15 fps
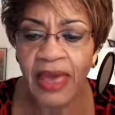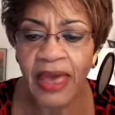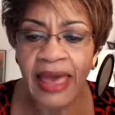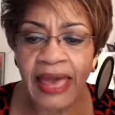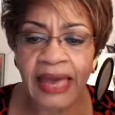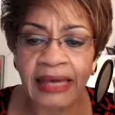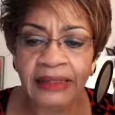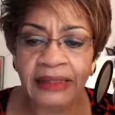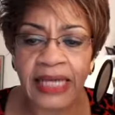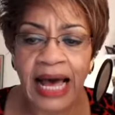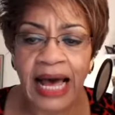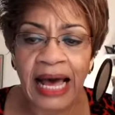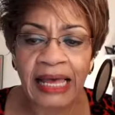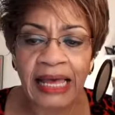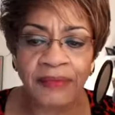and
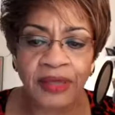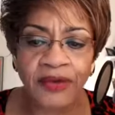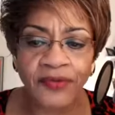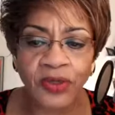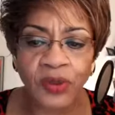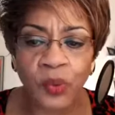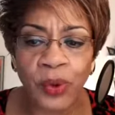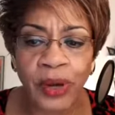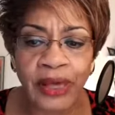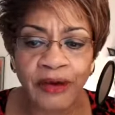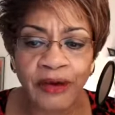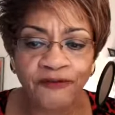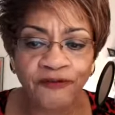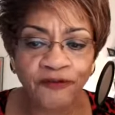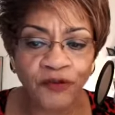I am giving away
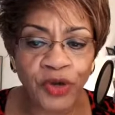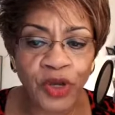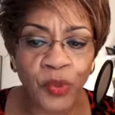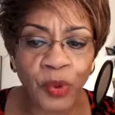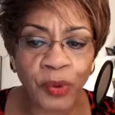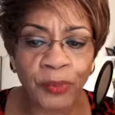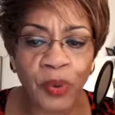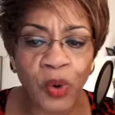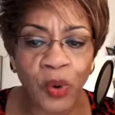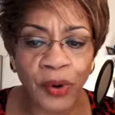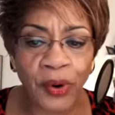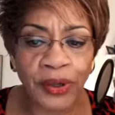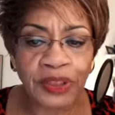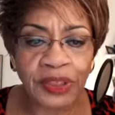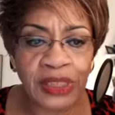a free
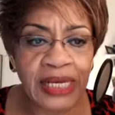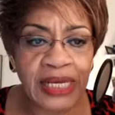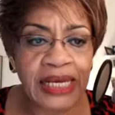report